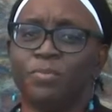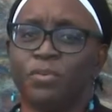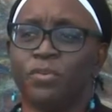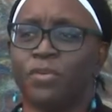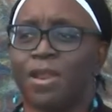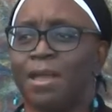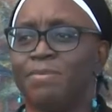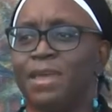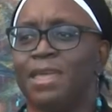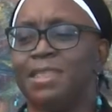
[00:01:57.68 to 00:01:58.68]

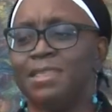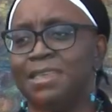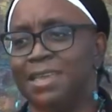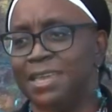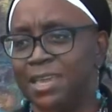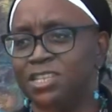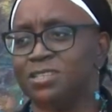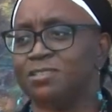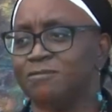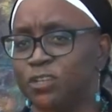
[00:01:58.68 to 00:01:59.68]
program that
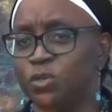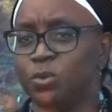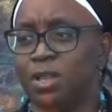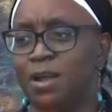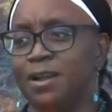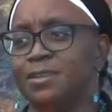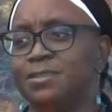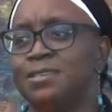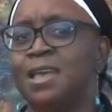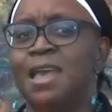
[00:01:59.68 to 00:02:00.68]
engages the visual
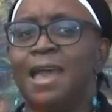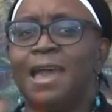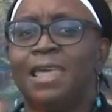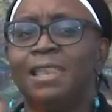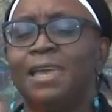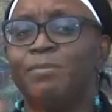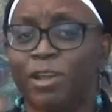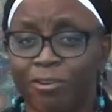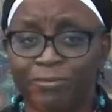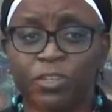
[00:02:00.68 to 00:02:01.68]
arts, and led
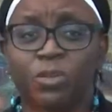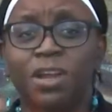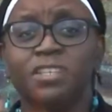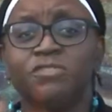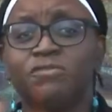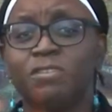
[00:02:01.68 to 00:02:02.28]
by our visual arts